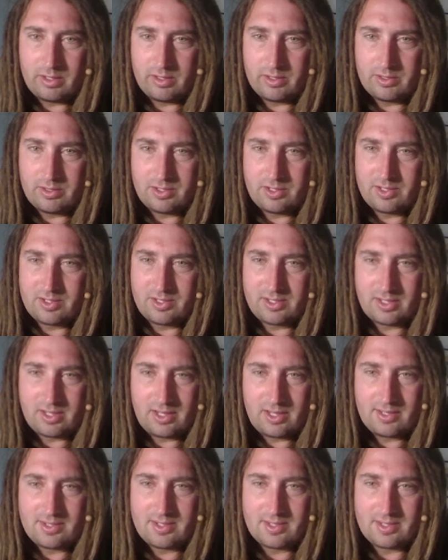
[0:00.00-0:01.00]
It's
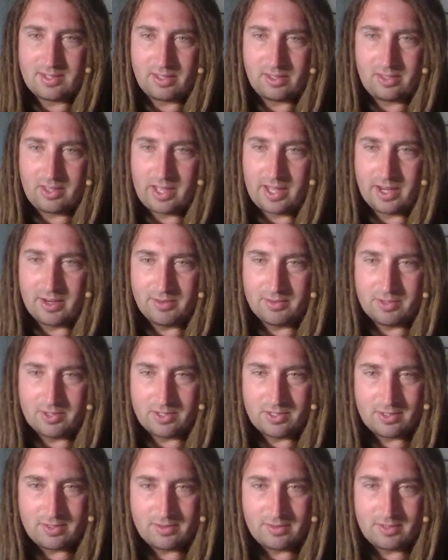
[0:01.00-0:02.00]
just a lot of
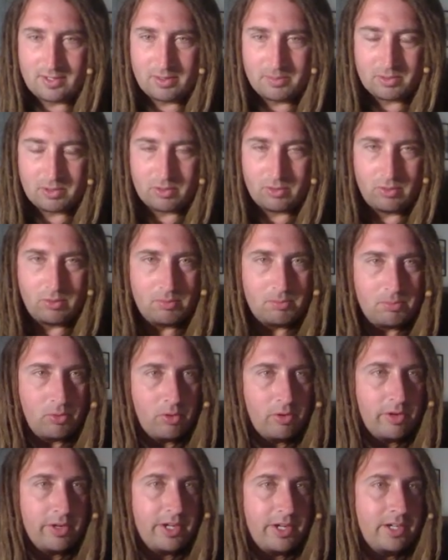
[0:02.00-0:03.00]
just typical
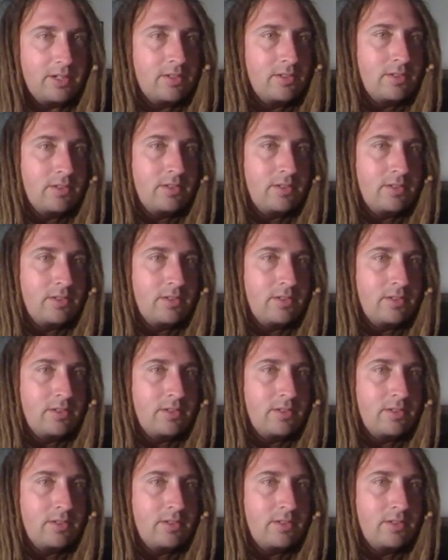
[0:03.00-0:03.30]
boring